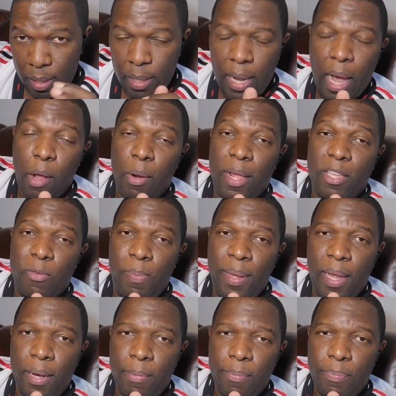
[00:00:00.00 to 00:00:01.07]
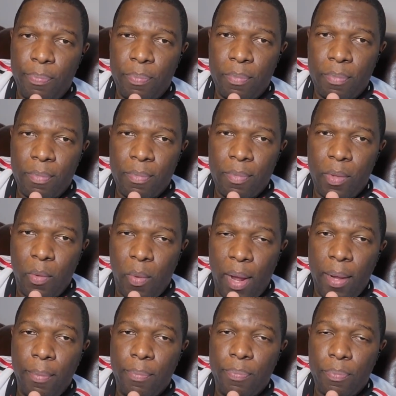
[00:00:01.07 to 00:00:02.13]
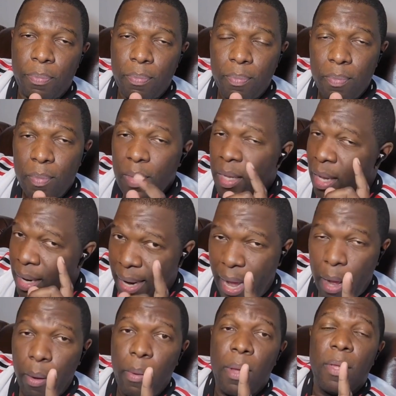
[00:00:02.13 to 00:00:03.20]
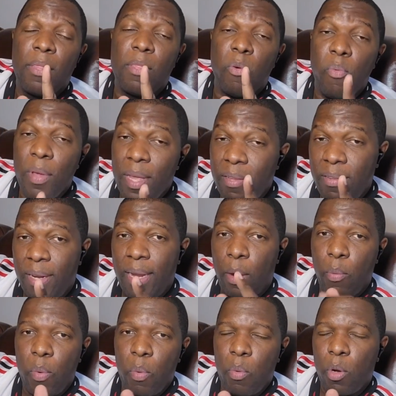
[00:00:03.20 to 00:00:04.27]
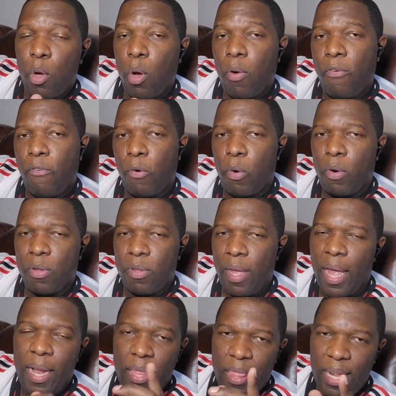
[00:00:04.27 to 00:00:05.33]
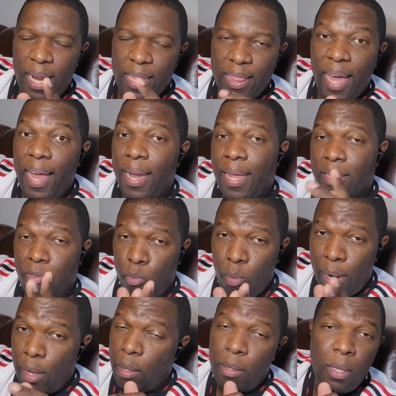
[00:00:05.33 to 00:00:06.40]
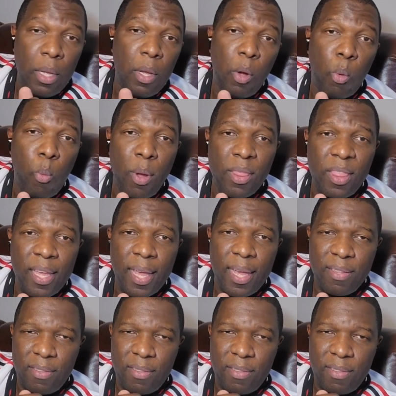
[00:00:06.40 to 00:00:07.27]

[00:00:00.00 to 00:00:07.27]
I'll explain. Right? Now, the reason that we will go for anything like that is, well, one thing is